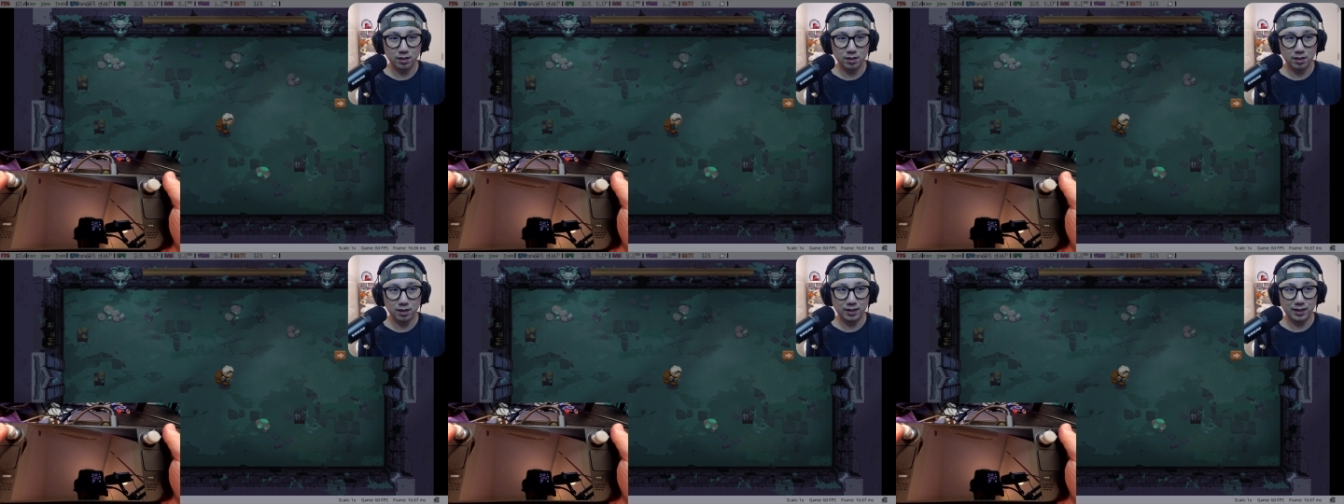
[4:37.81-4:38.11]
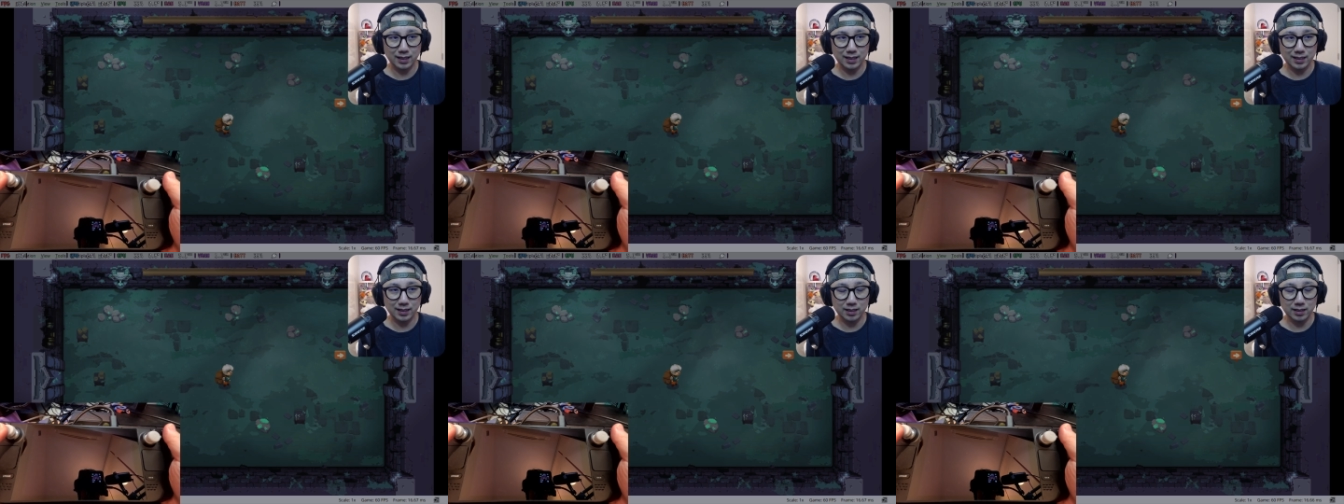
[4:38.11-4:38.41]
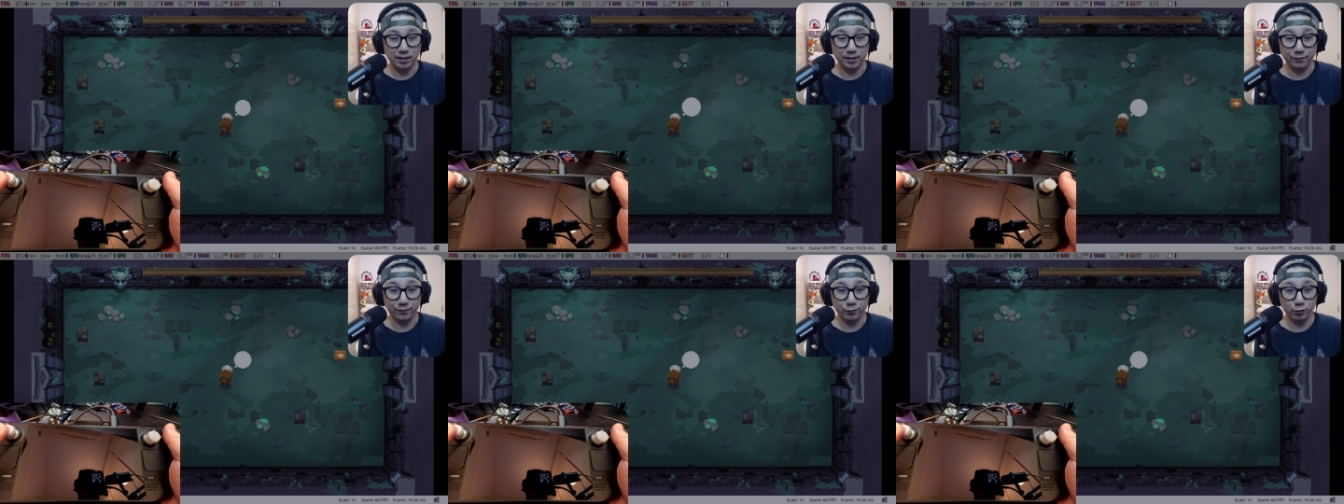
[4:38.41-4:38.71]
I think
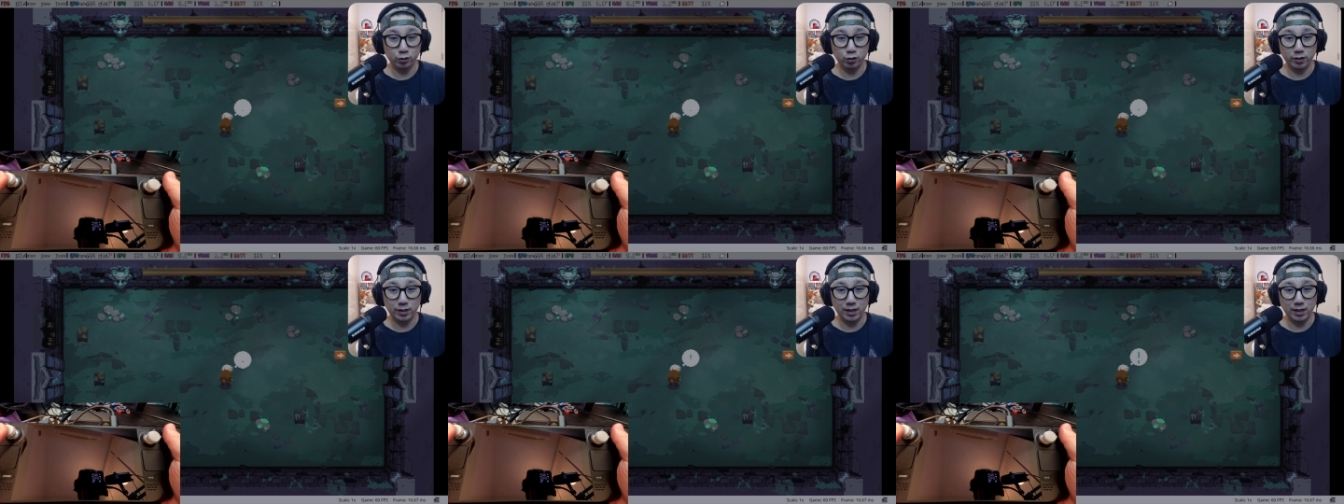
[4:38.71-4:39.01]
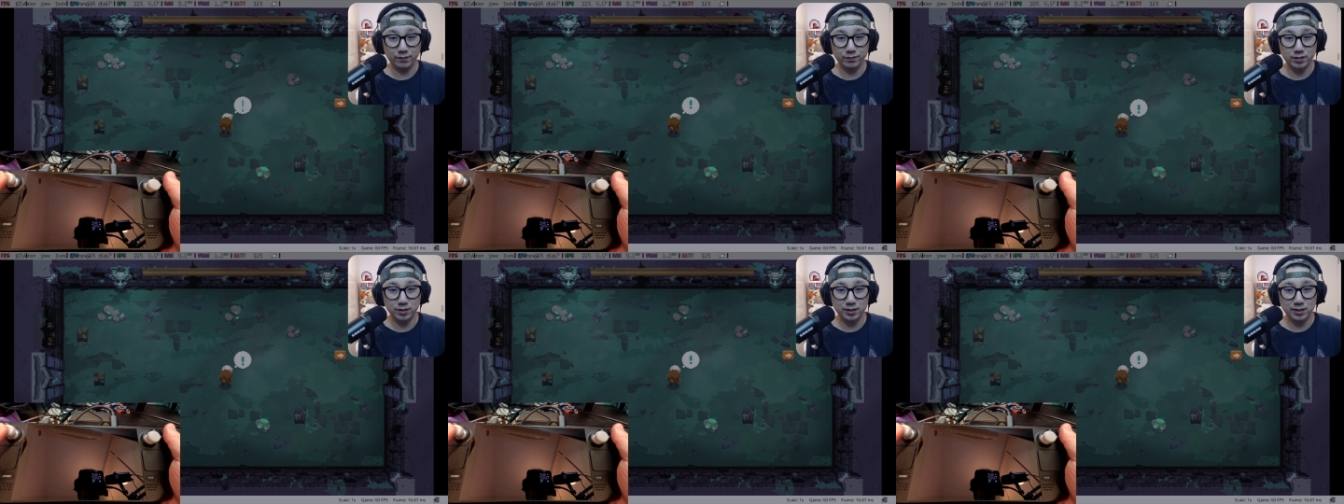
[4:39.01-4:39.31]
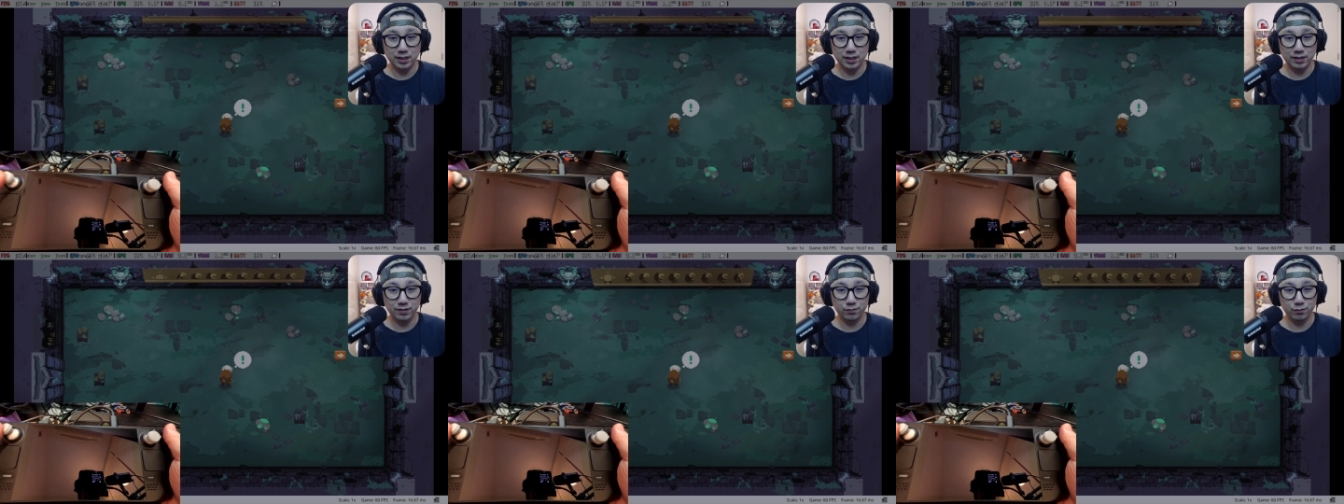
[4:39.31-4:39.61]
if you don't have the
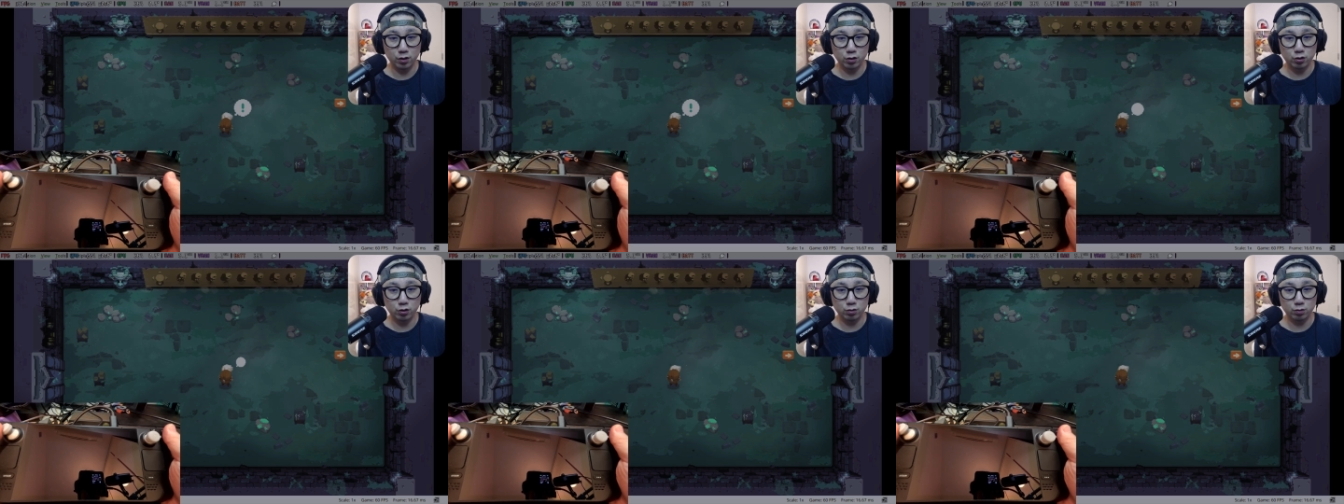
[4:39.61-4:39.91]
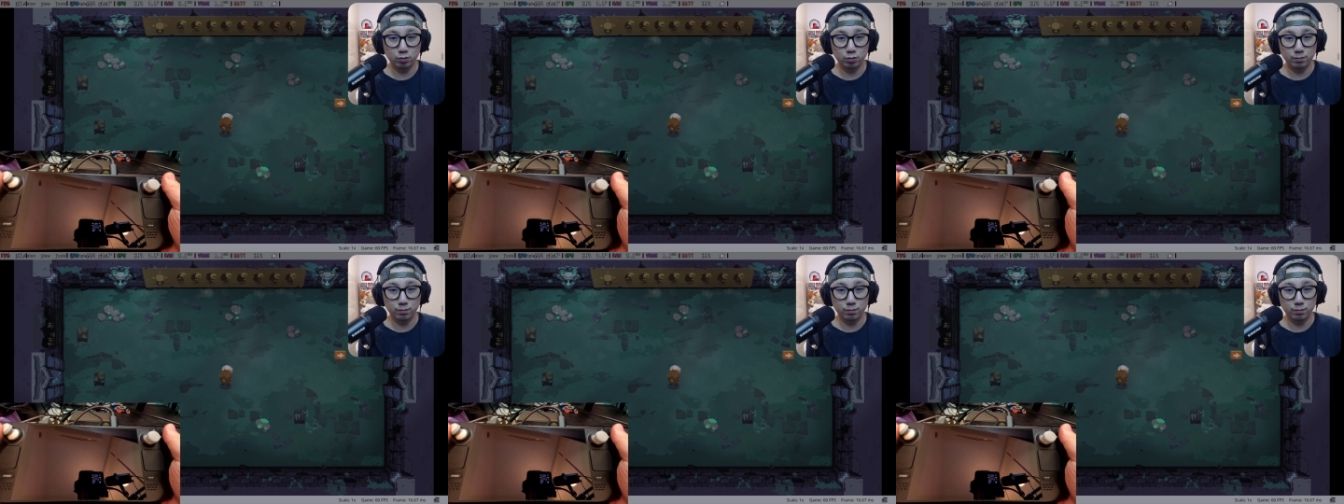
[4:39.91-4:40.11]
Steam virtual